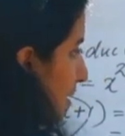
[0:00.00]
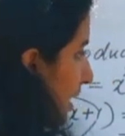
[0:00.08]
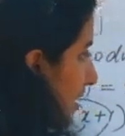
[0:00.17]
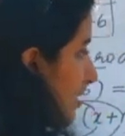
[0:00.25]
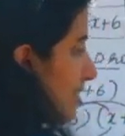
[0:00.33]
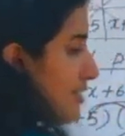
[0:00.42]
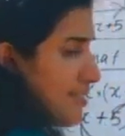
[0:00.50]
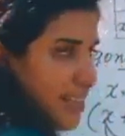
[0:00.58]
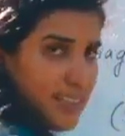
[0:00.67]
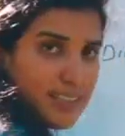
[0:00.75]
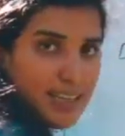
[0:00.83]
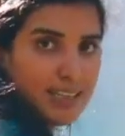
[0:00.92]
minus
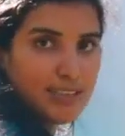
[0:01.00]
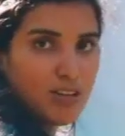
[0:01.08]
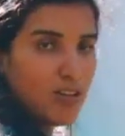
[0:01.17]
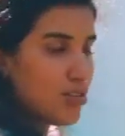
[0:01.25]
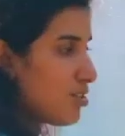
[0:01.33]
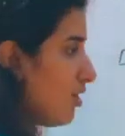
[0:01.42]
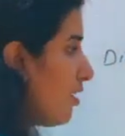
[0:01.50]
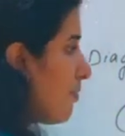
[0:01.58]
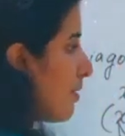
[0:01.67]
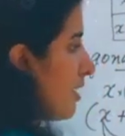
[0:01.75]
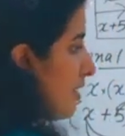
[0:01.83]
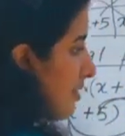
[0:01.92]
6x, that is also
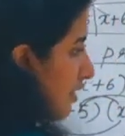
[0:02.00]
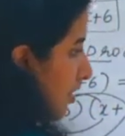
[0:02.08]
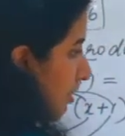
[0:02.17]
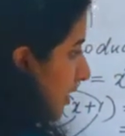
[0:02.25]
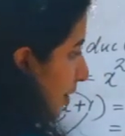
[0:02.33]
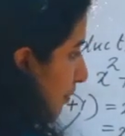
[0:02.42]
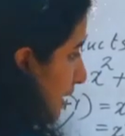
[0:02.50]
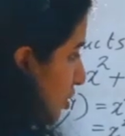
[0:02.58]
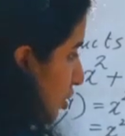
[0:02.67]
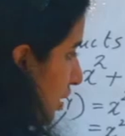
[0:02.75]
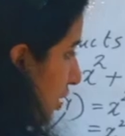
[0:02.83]
zero. Then micha